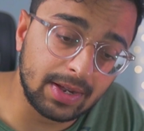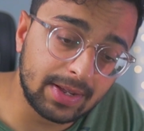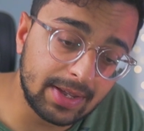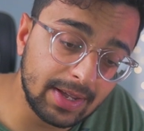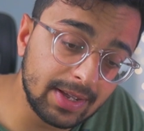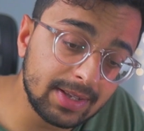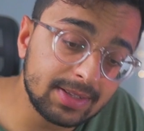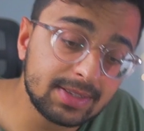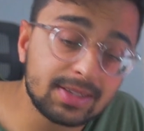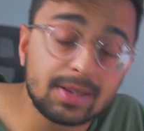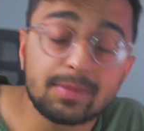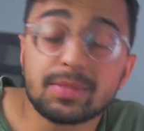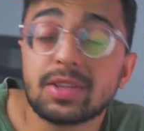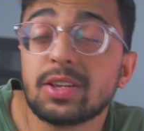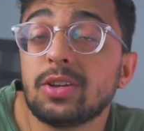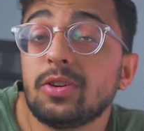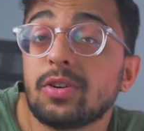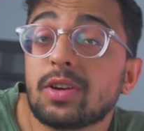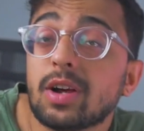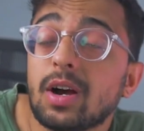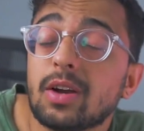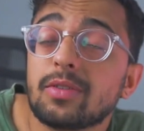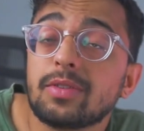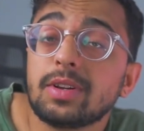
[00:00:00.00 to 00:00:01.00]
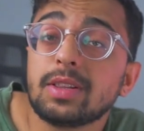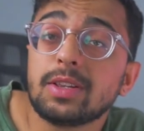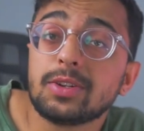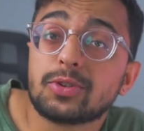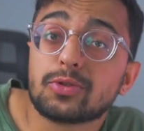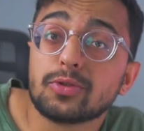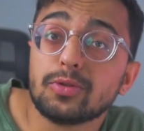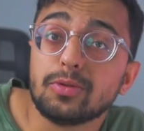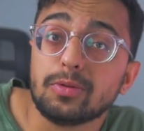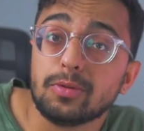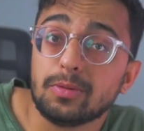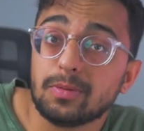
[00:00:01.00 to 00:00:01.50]
Again, something you can't really
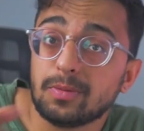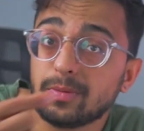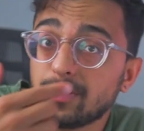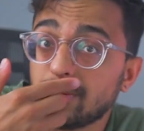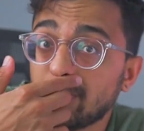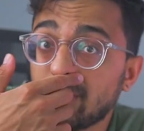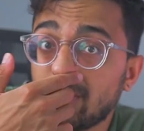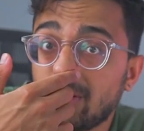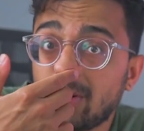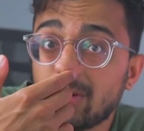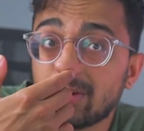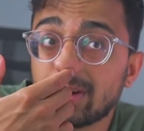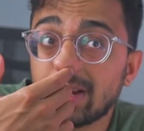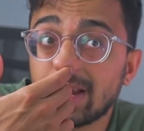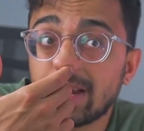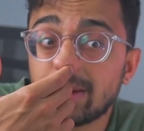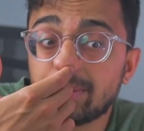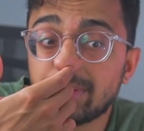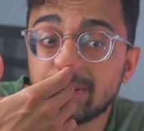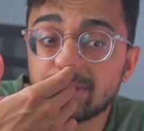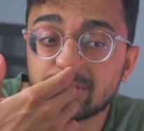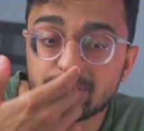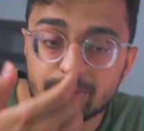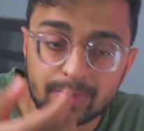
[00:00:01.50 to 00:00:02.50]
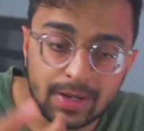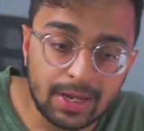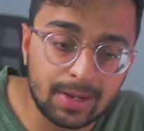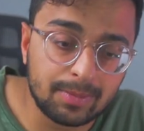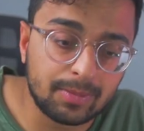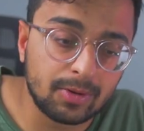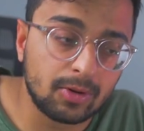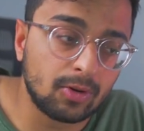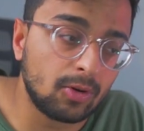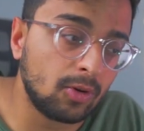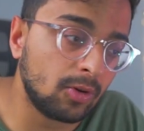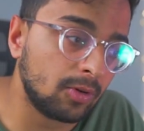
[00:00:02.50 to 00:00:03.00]
do on a piece of
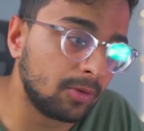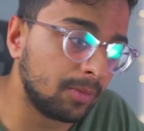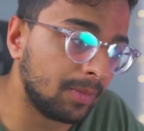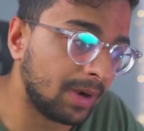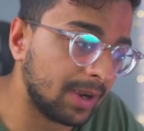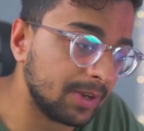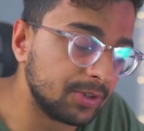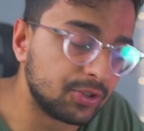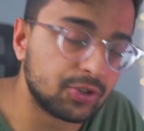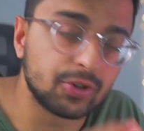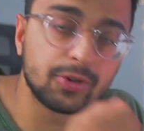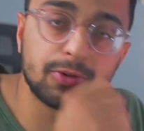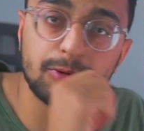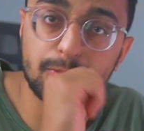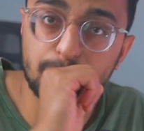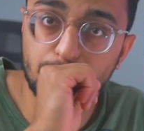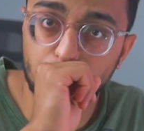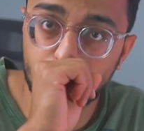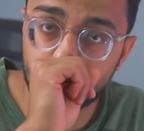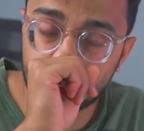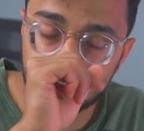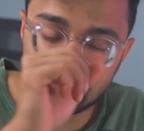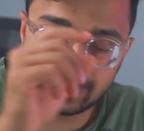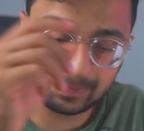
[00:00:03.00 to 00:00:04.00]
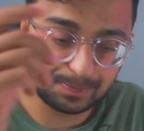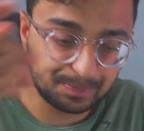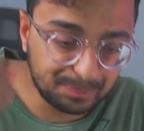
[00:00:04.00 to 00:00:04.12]
paper or my journal book.